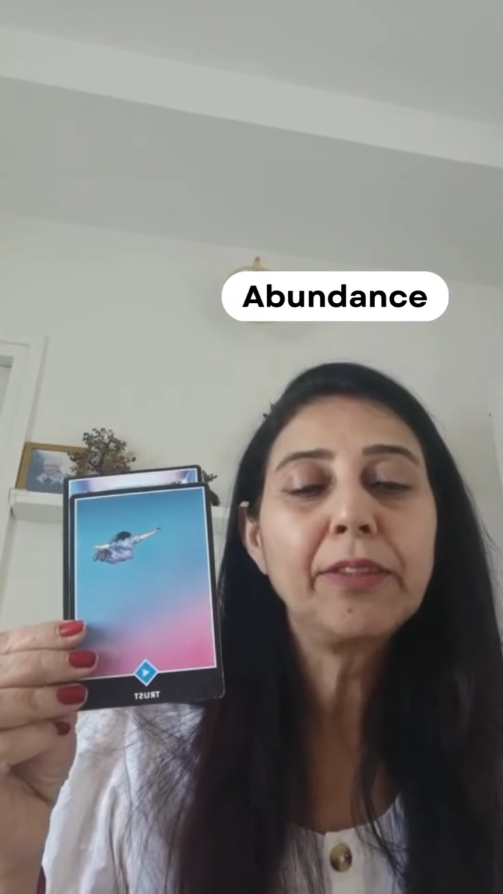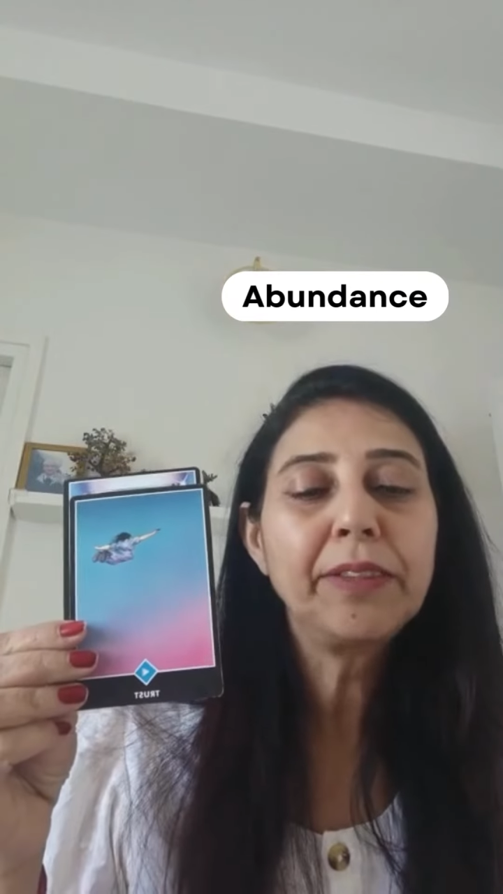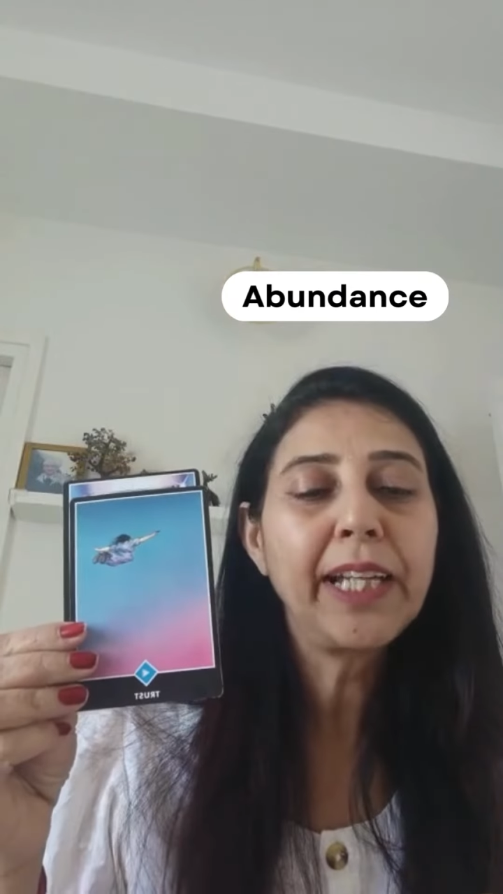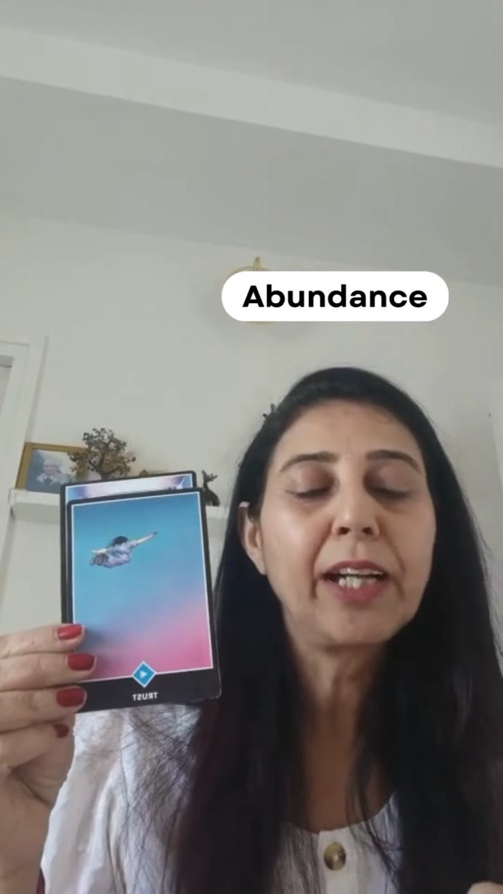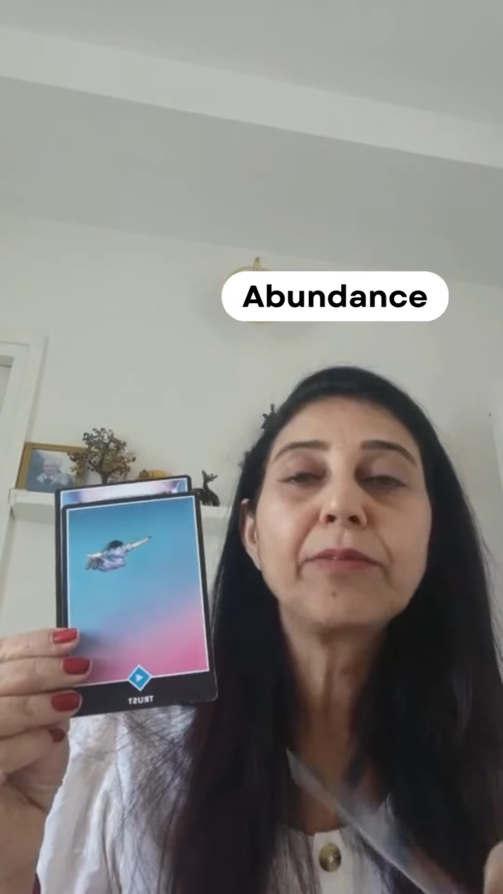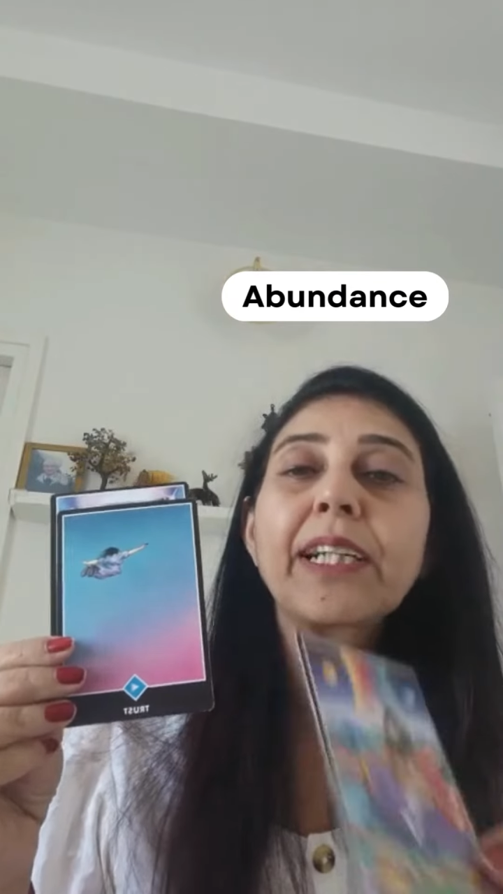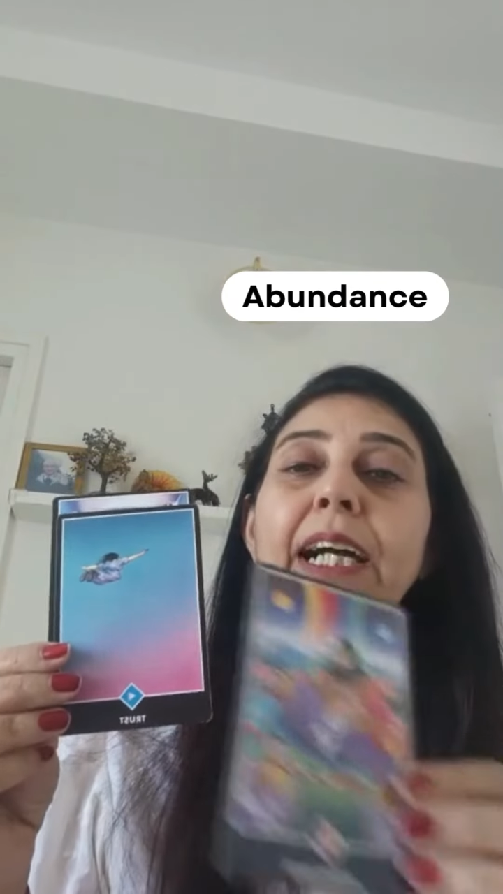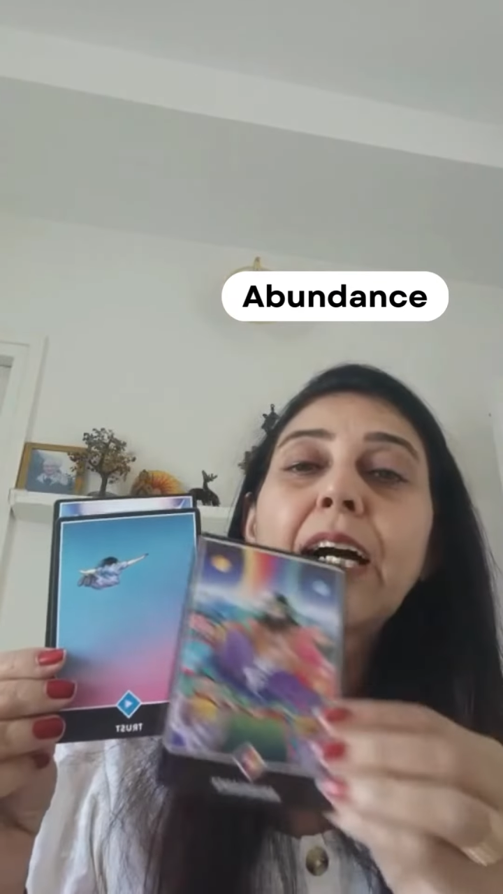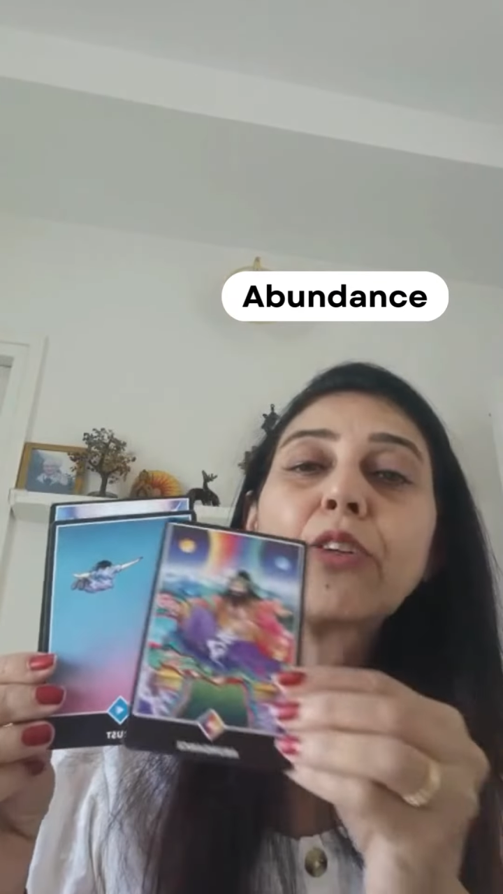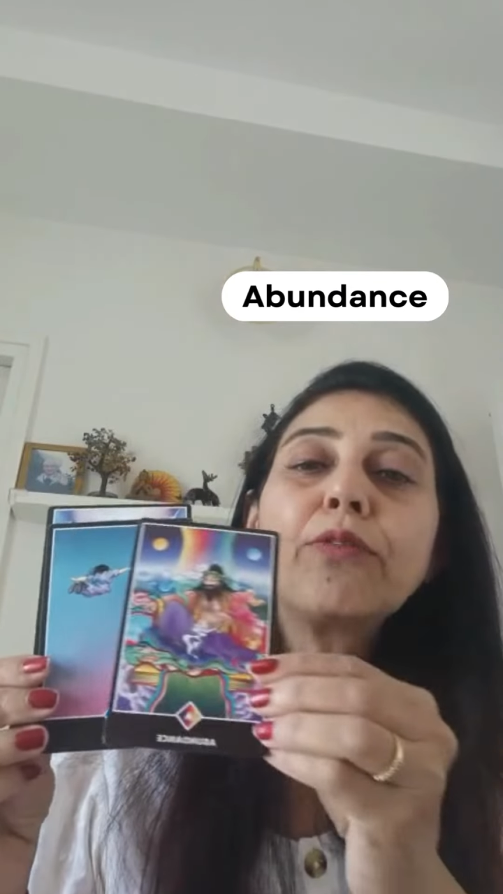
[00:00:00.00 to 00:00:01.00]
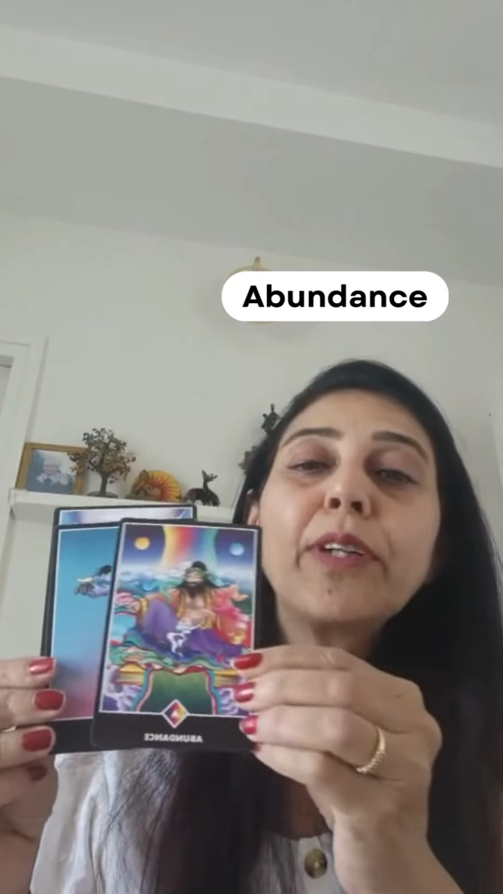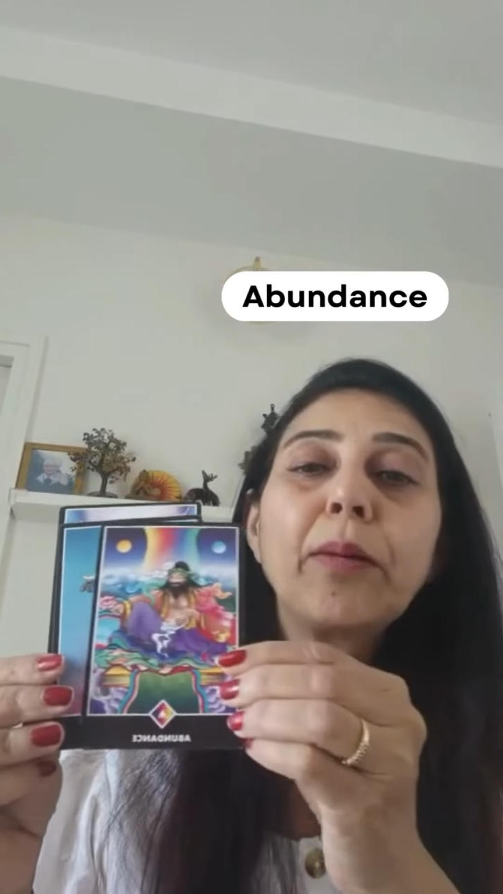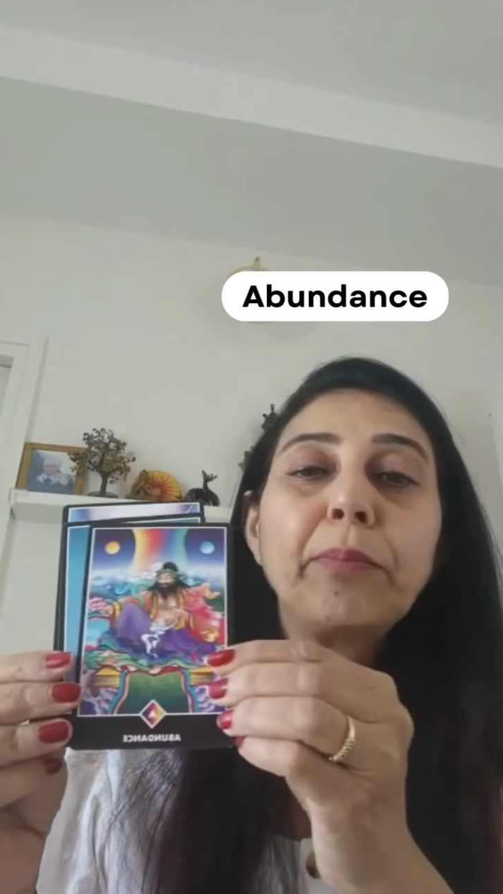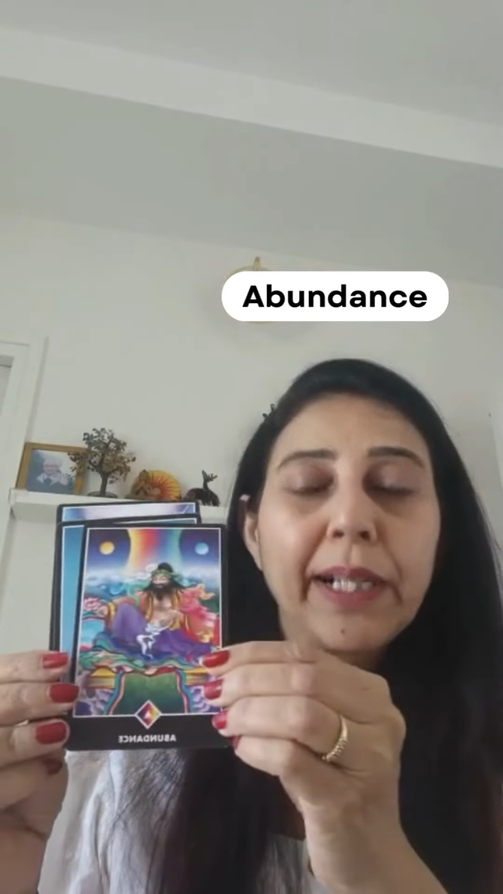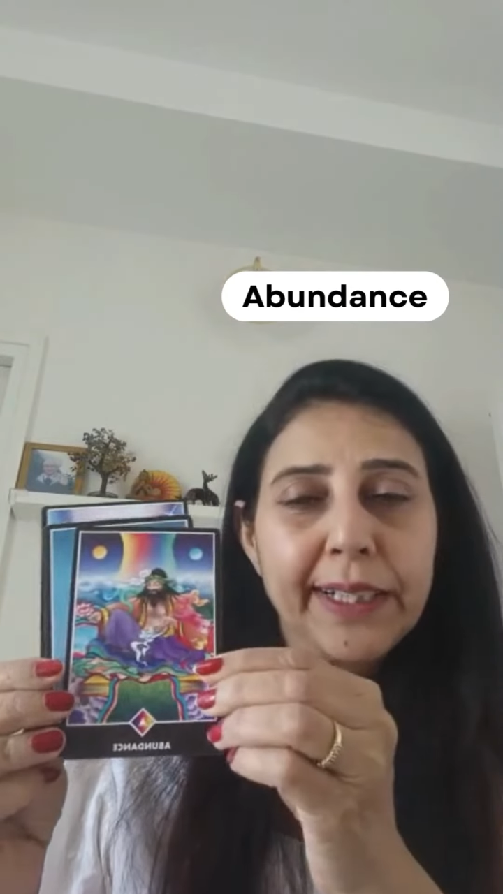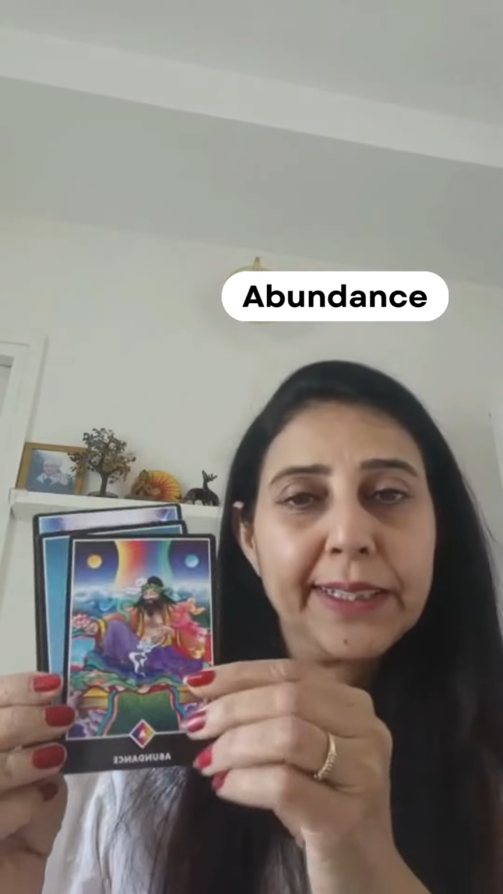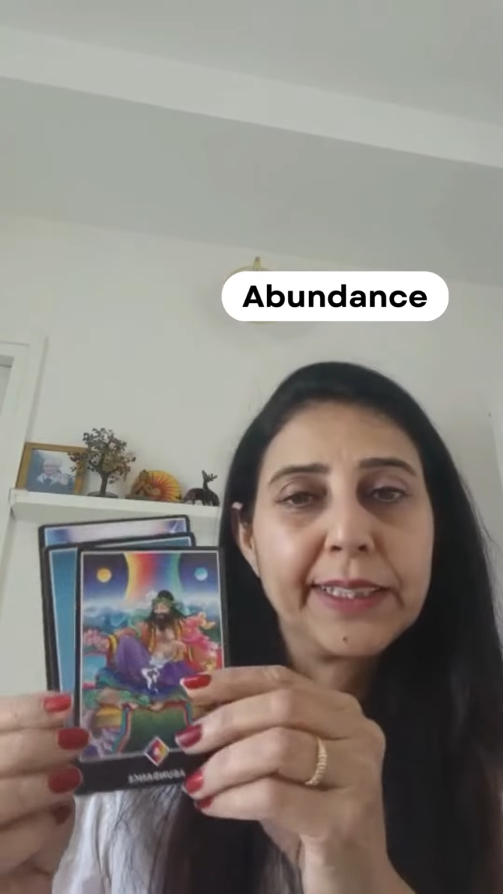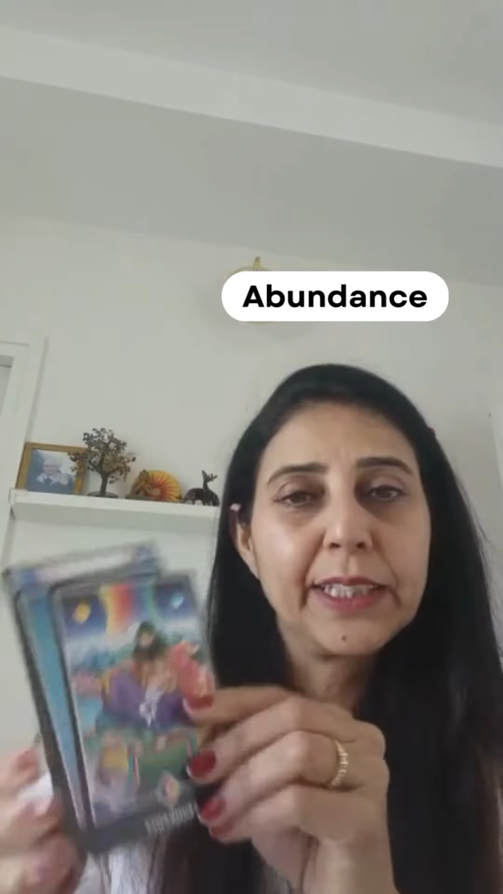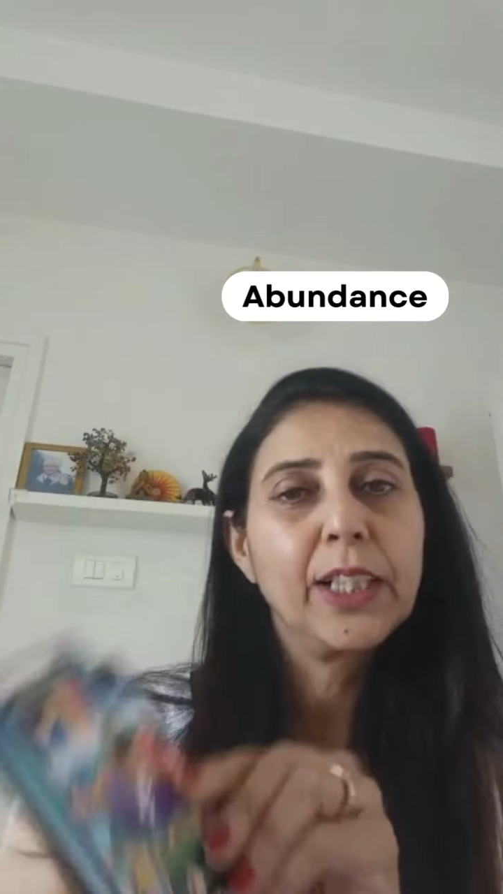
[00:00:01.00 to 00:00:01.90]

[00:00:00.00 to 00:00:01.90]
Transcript: we have the card of abundance.